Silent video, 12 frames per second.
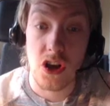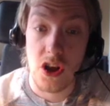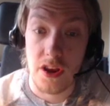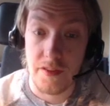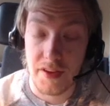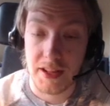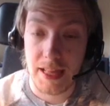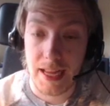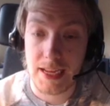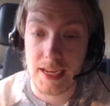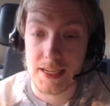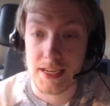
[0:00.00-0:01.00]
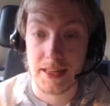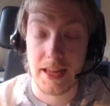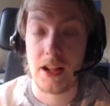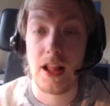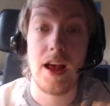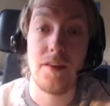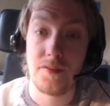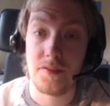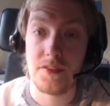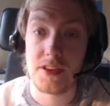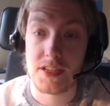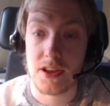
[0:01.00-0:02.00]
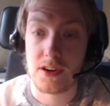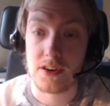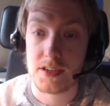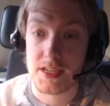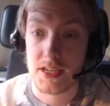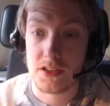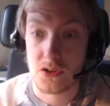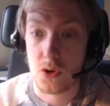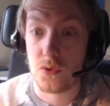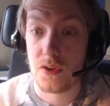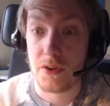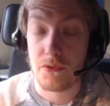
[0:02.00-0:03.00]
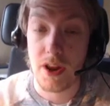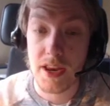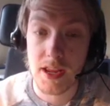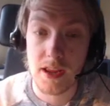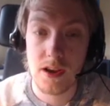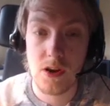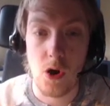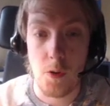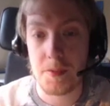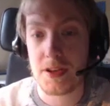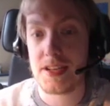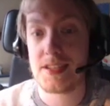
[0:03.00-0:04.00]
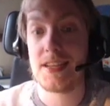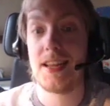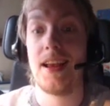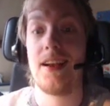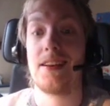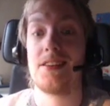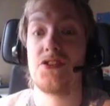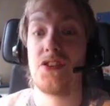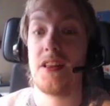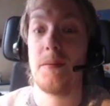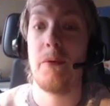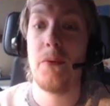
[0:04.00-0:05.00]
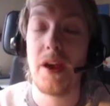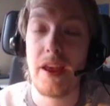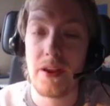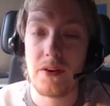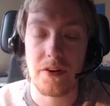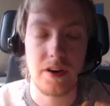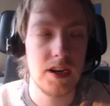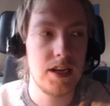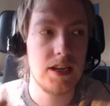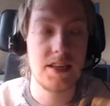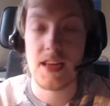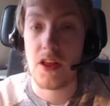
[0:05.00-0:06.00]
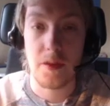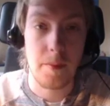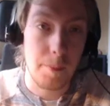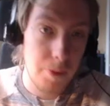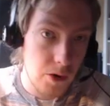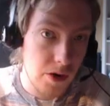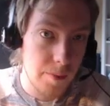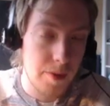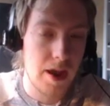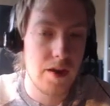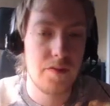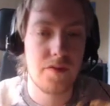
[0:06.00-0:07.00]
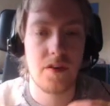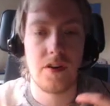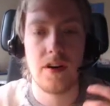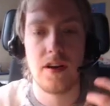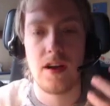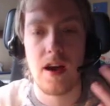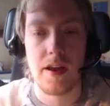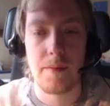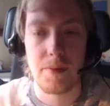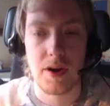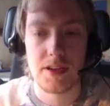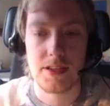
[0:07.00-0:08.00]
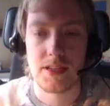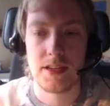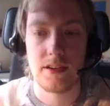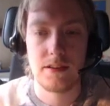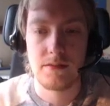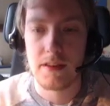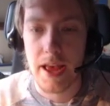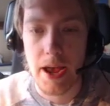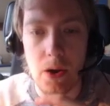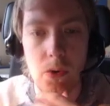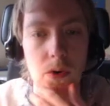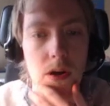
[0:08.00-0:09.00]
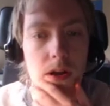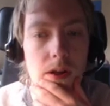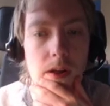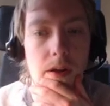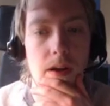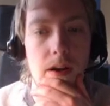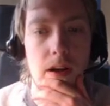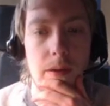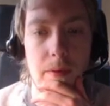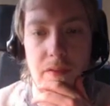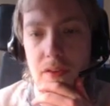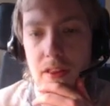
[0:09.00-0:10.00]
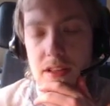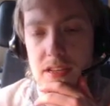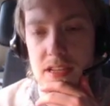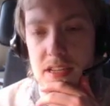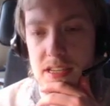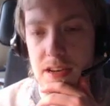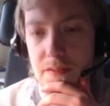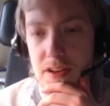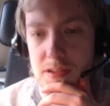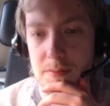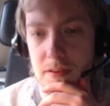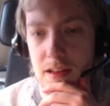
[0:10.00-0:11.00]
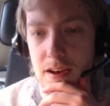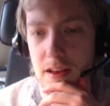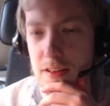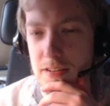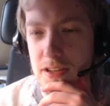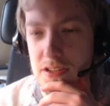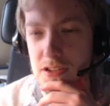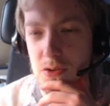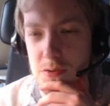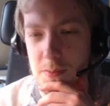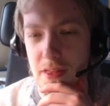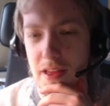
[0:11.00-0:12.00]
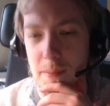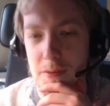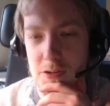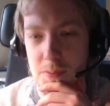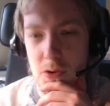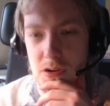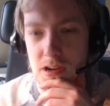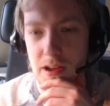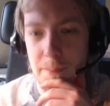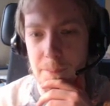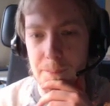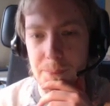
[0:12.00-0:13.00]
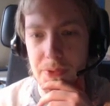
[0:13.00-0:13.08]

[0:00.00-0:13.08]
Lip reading: an event like it, and then I'll have the Zygarde cells already ready, or potentially I can trade them away or sell them on Pokebay for a higher price than now. I feel that's a decent investment, and it doesn't cost me that much more time